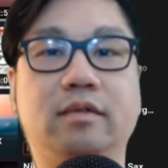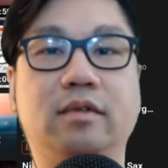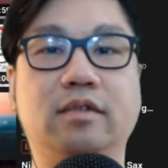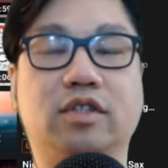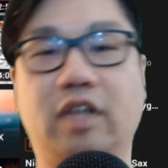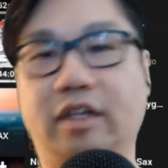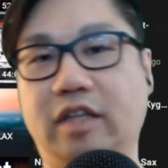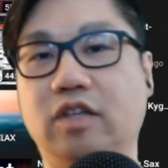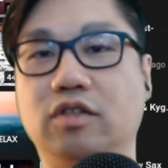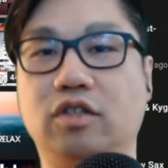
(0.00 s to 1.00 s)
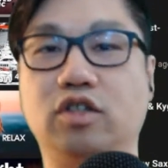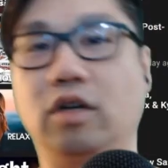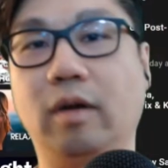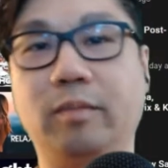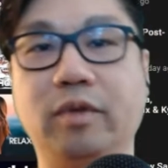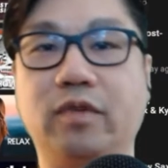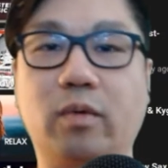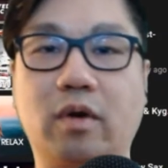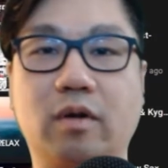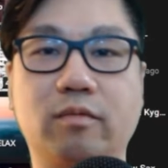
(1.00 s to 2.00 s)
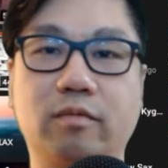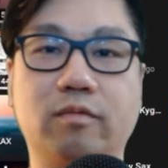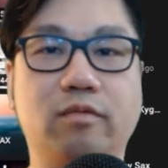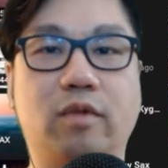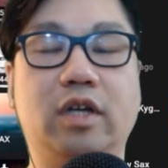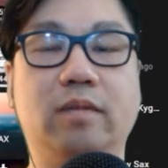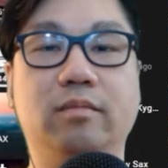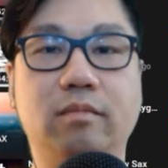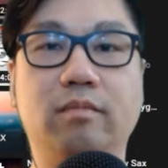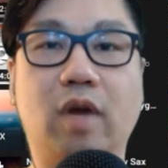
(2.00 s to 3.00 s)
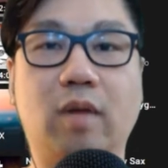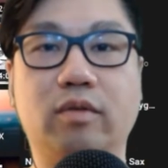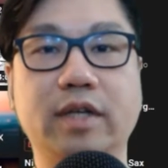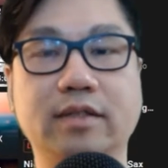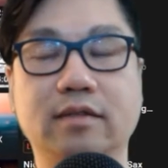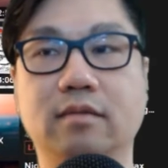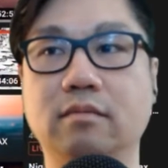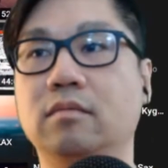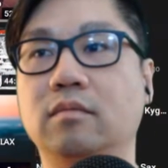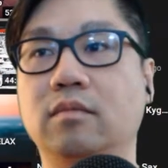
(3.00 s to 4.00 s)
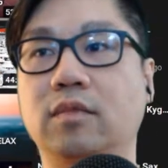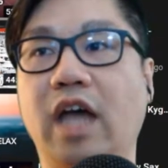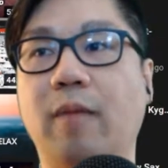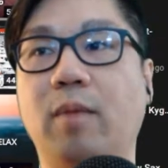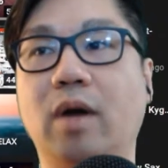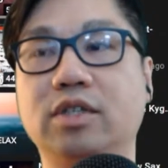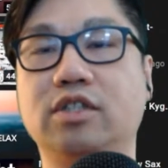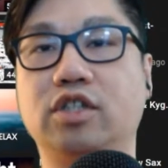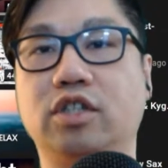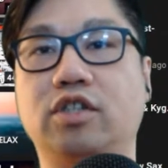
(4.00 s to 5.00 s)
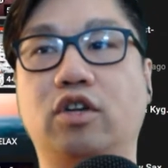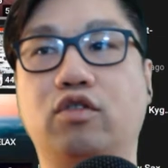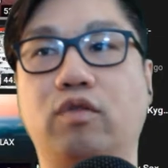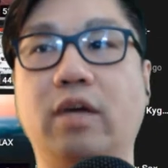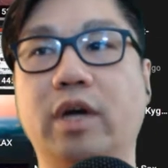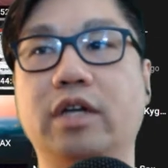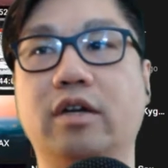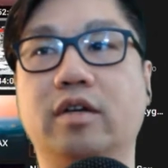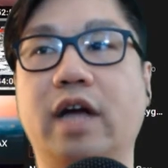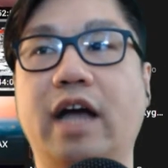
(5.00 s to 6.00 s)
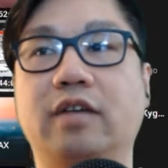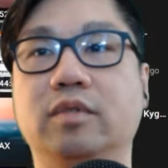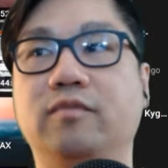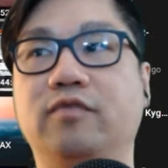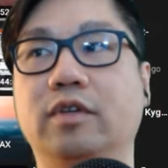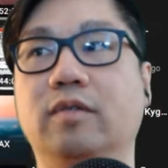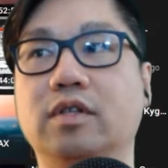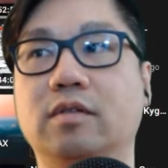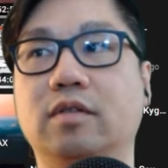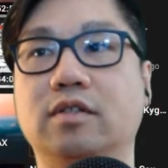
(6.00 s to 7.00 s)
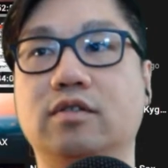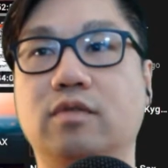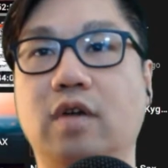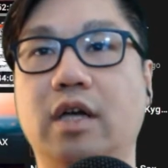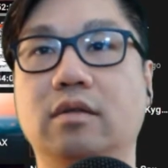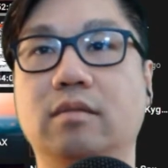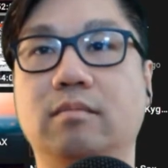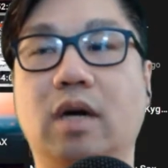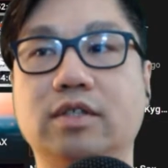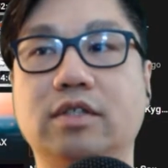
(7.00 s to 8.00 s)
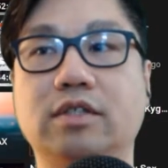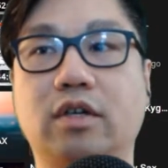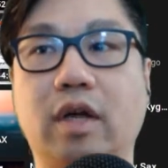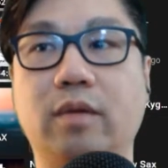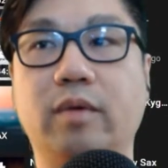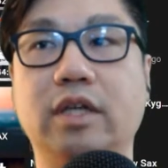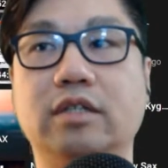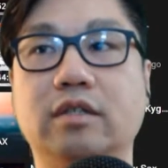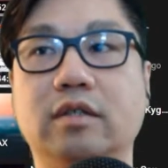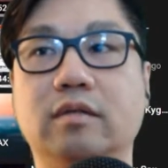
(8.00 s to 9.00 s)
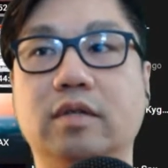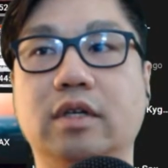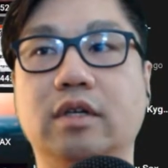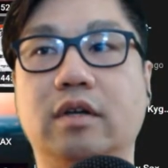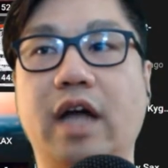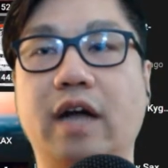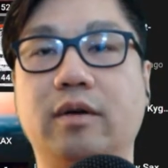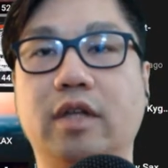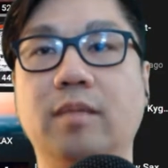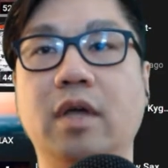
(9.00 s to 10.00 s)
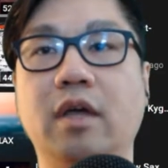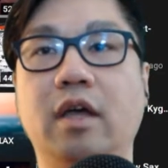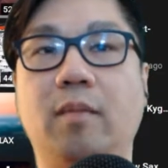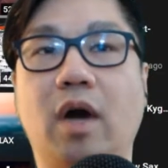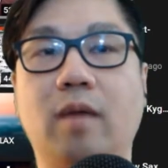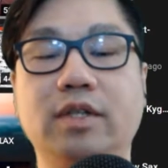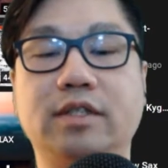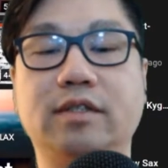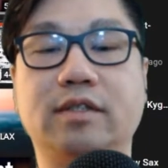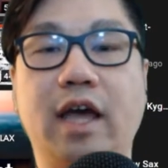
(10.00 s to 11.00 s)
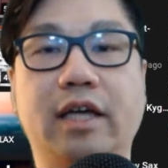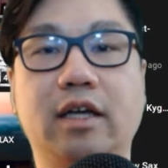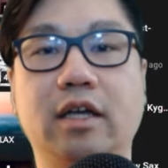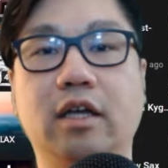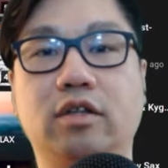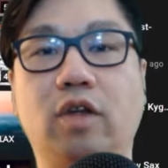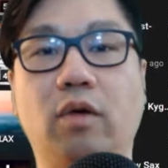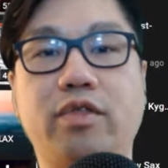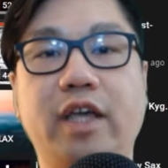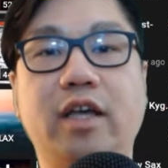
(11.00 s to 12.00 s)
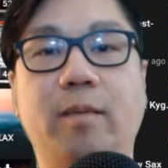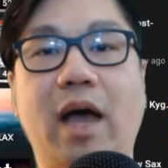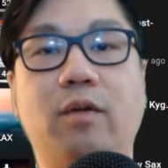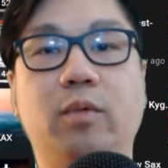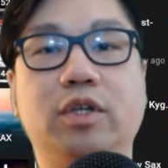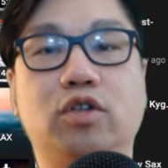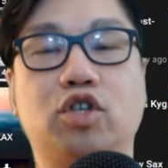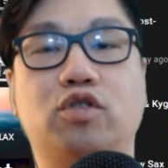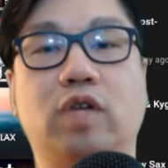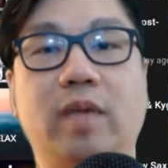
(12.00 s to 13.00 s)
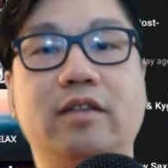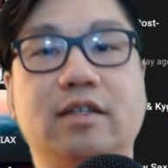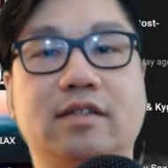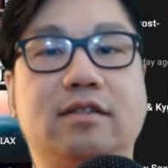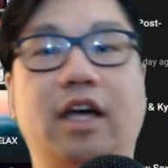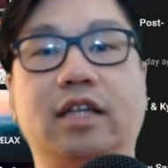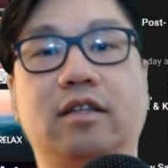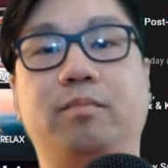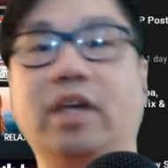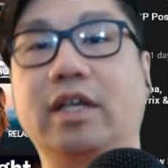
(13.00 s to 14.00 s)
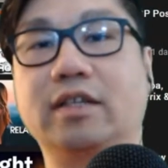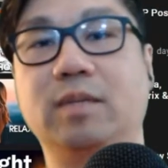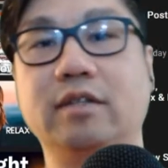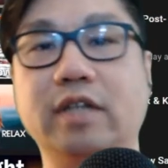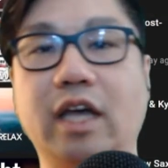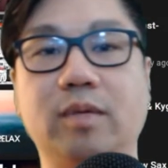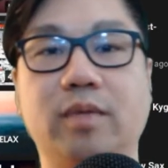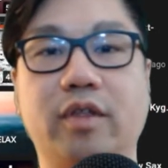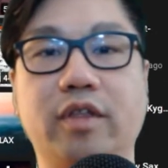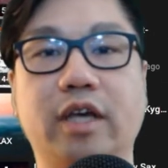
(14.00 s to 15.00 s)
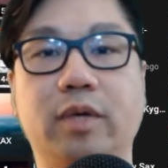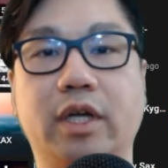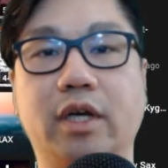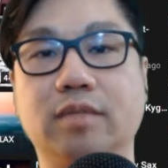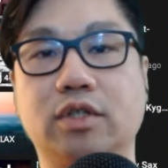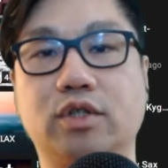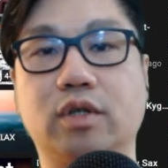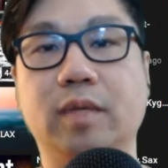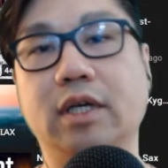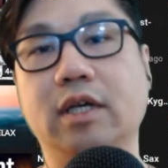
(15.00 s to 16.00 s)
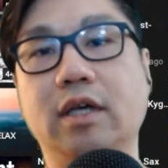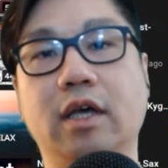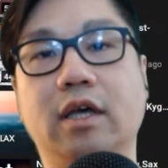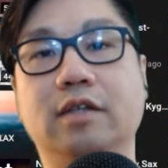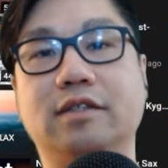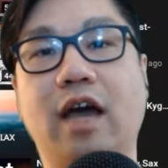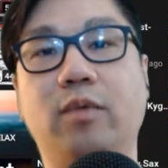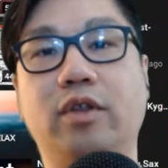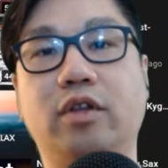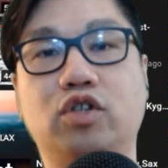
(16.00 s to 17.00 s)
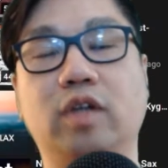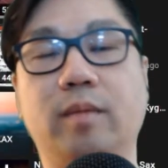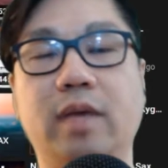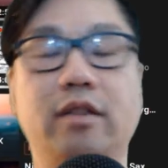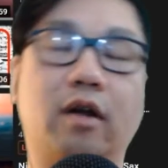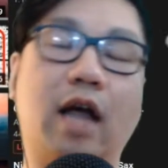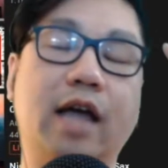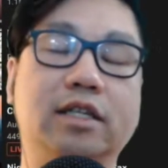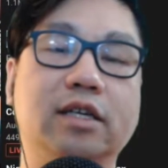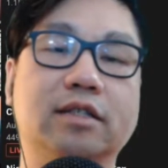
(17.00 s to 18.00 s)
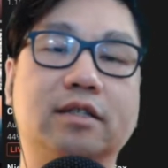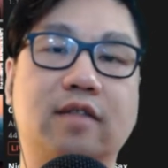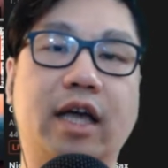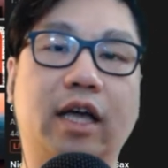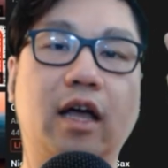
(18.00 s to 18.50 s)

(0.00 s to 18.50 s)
Just like they used to show up if you were running marble races. Yeah, Marbles is just a great way to interact with viewers. Toast is right. Marbles is a great way to interact with them. Marbles is like, don't think about, when you're streaming, this is like the biggest mistake people think when it comes to streaming, is that when they're streaming, their ideas is like,